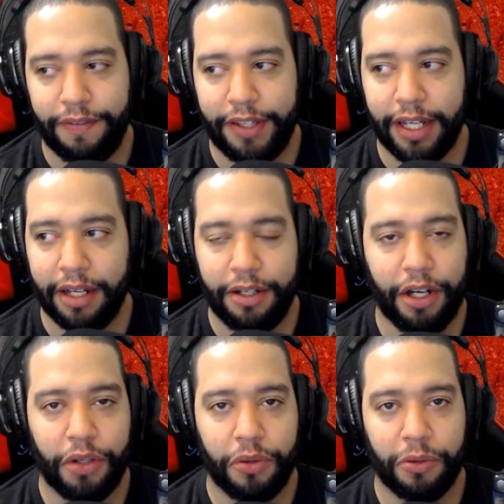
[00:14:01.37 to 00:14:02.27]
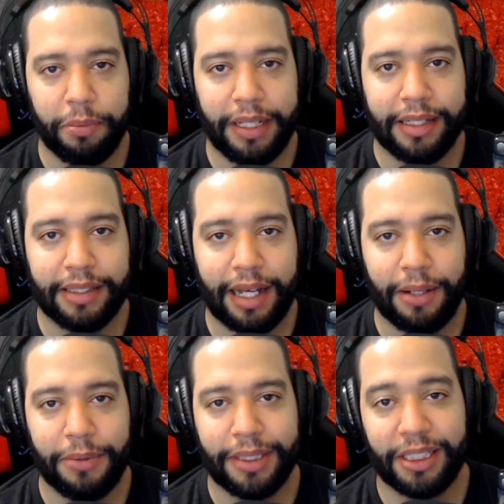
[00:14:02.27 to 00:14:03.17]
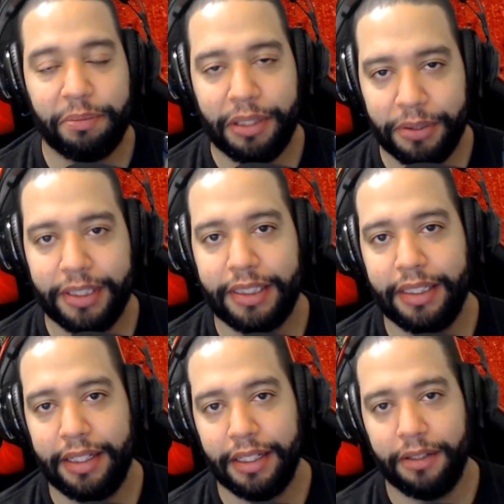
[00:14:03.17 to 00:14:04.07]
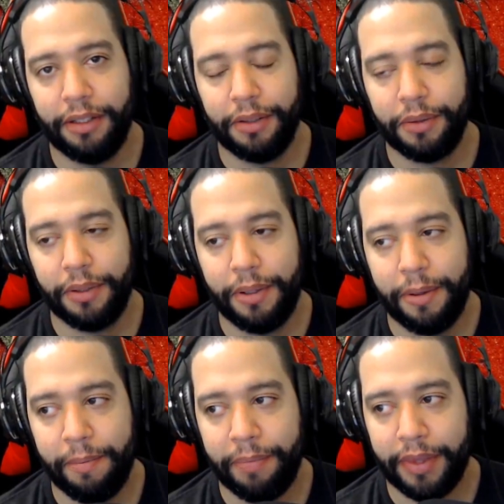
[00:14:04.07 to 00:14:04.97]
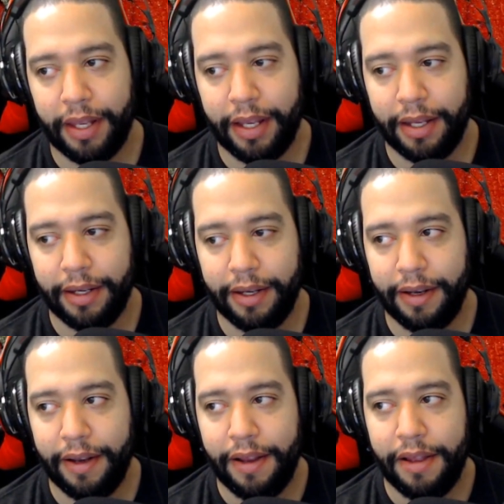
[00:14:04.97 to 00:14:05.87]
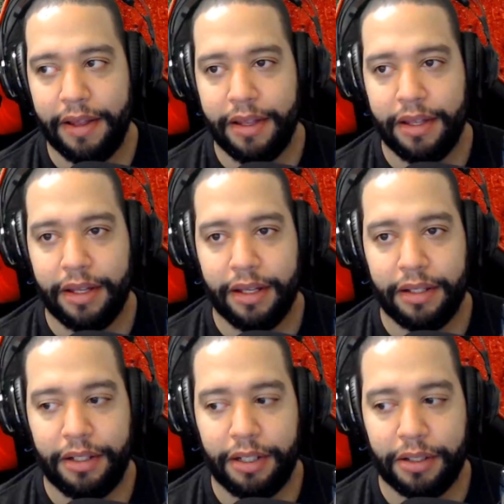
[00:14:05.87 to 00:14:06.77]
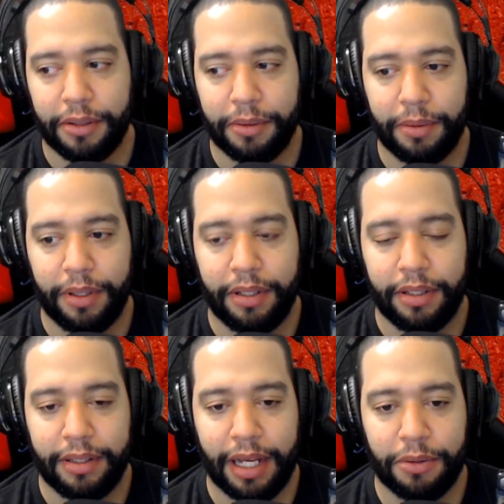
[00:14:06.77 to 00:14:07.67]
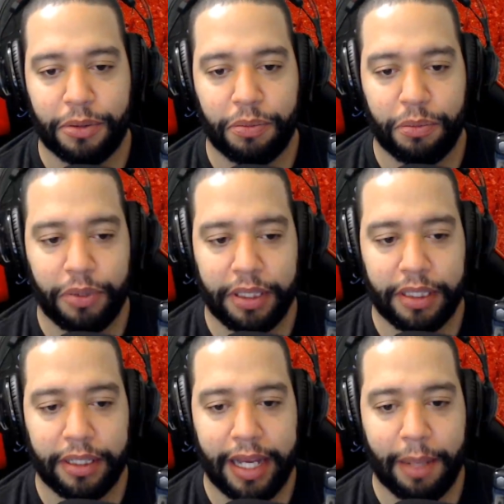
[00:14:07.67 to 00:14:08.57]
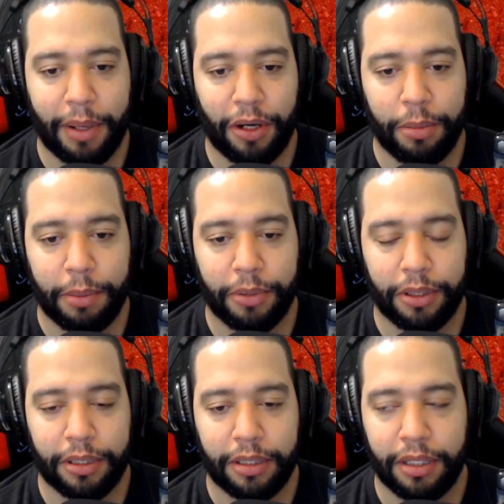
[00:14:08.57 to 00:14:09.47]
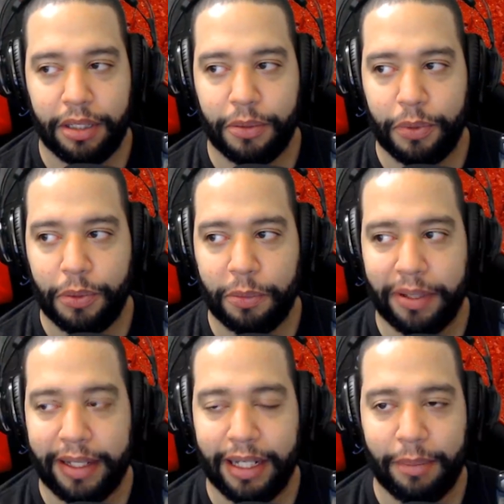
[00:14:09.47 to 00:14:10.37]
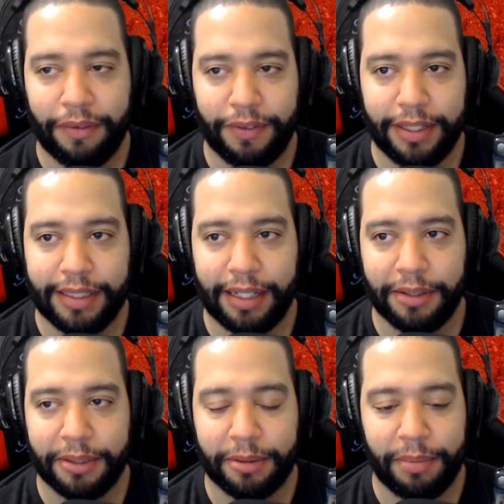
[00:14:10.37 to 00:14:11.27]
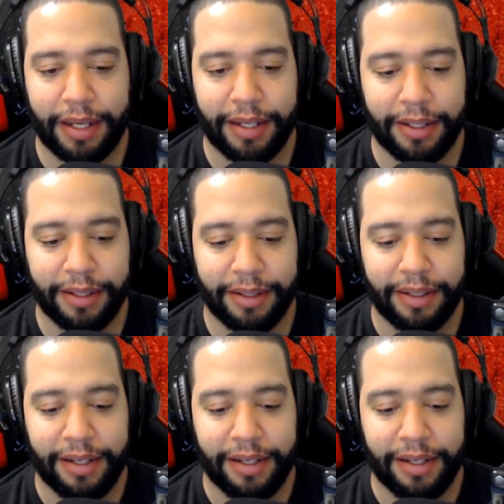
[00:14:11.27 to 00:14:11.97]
the unknown, because I was experiencing the unknown. And you know, that was really good game. I remember we would play it at my friend's house, and